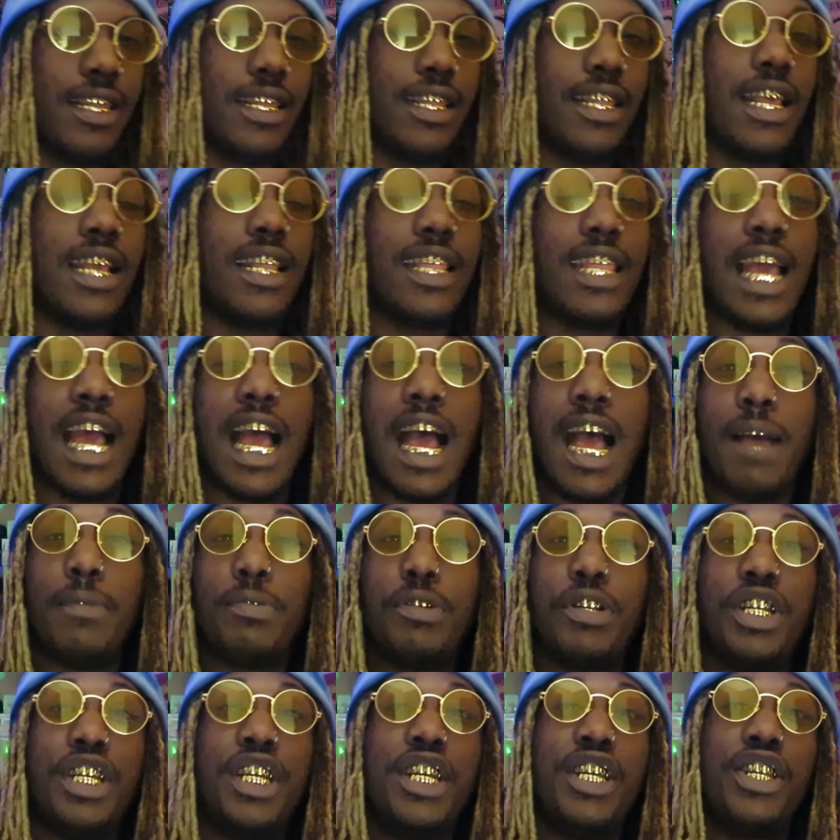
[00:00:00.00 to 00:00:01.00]
Not the
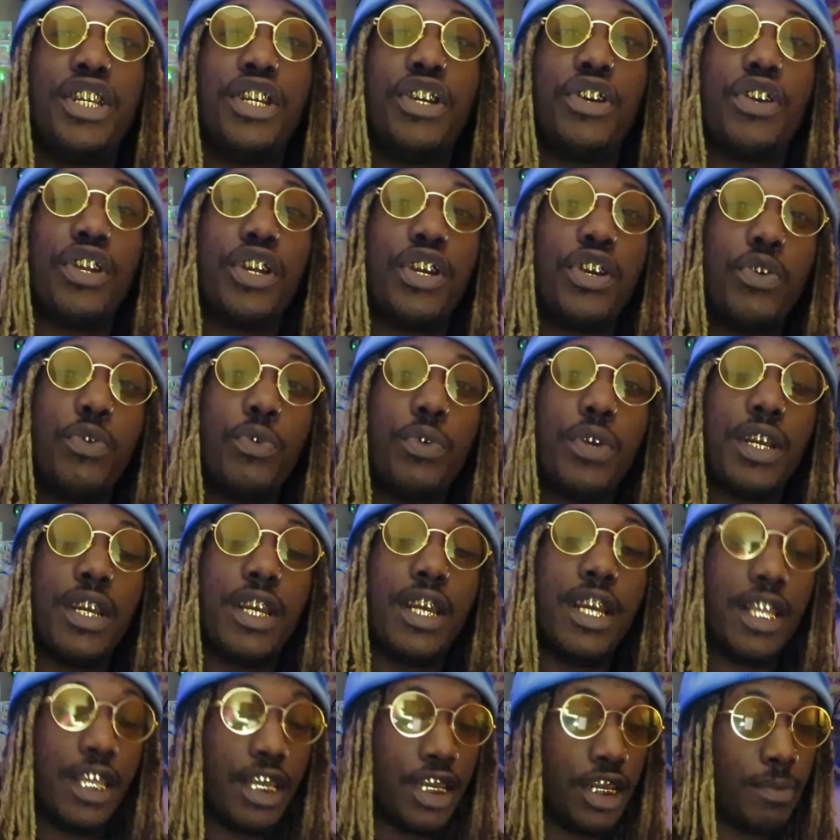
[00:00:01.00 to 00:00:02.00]
ops cheesier than Gouda.
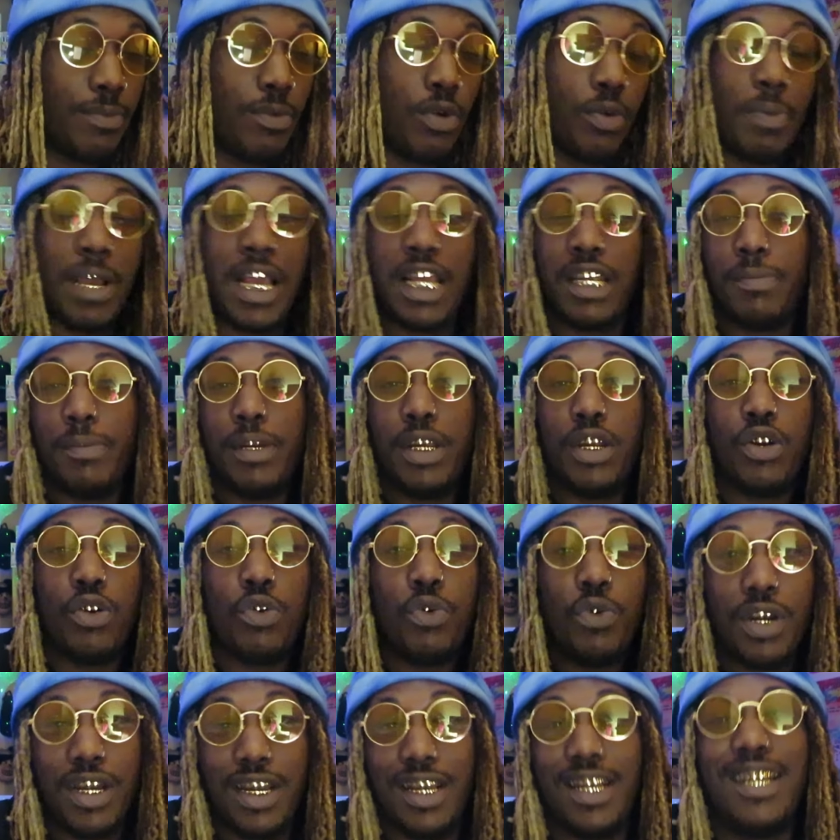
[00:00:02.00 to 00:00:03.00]
Hit the smoke past me the
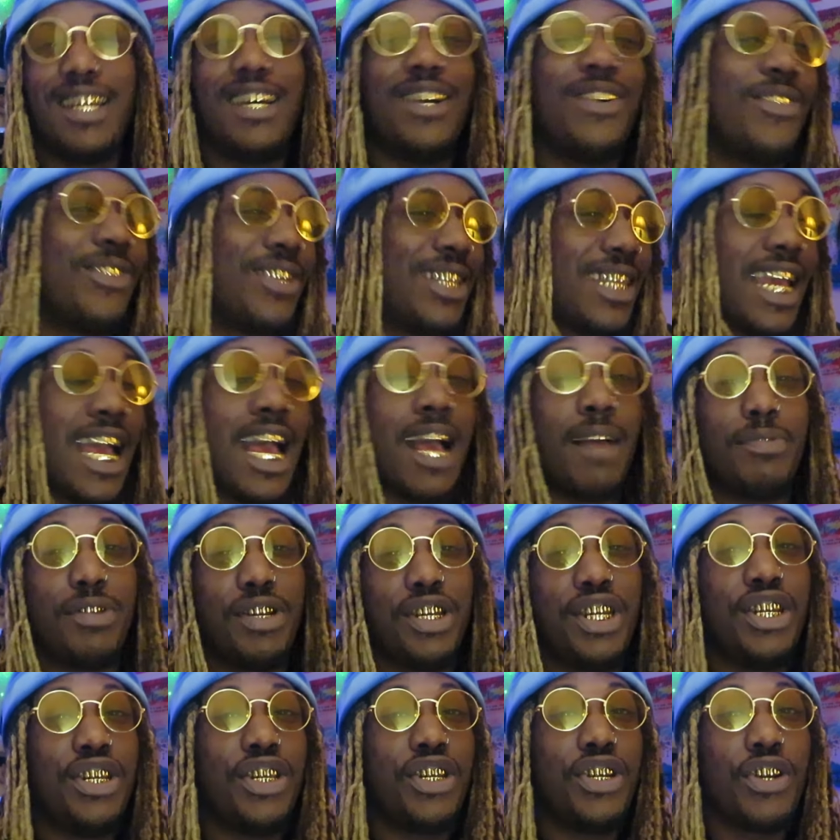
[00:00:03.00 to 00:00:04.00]
hookah. Oh, with the
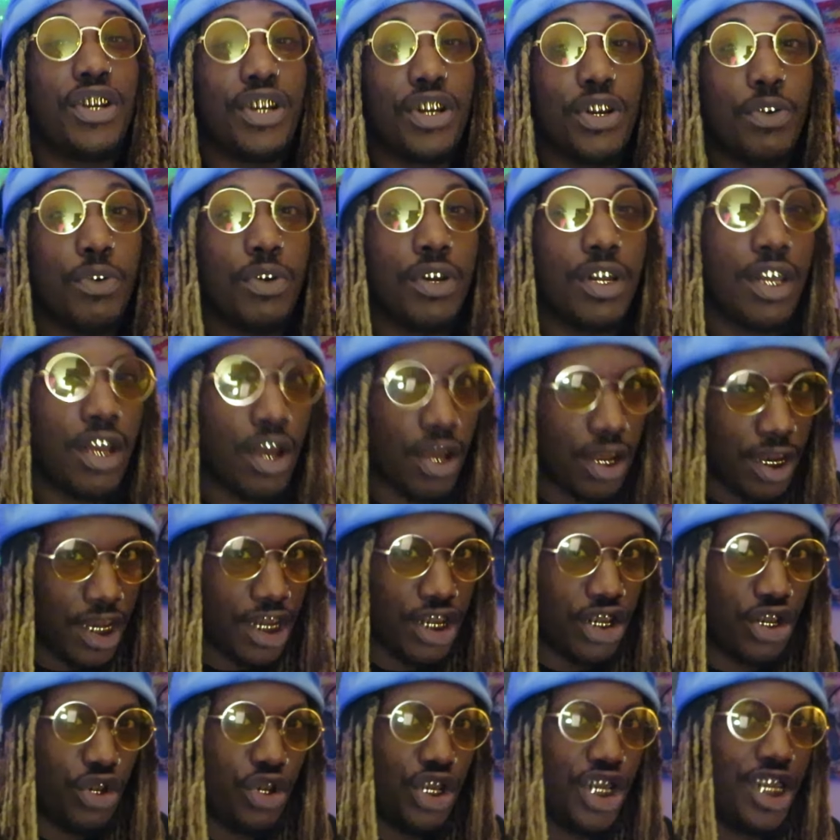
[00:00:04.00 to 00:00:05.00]
ops cheesier than Gouda. Y'all
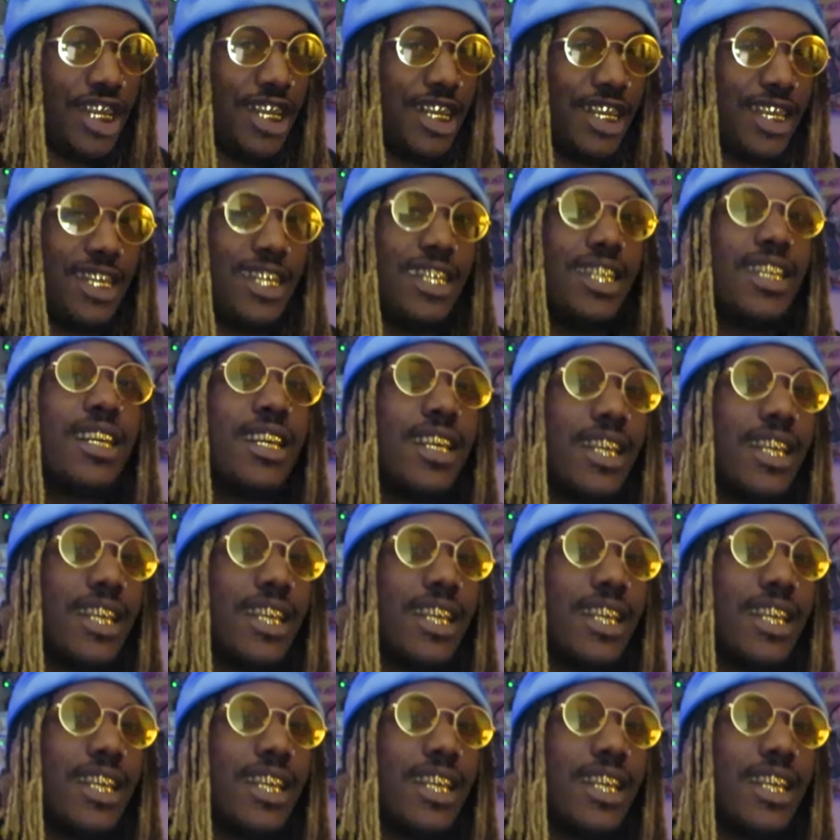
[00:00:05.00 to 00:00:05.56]
niggas cheesy.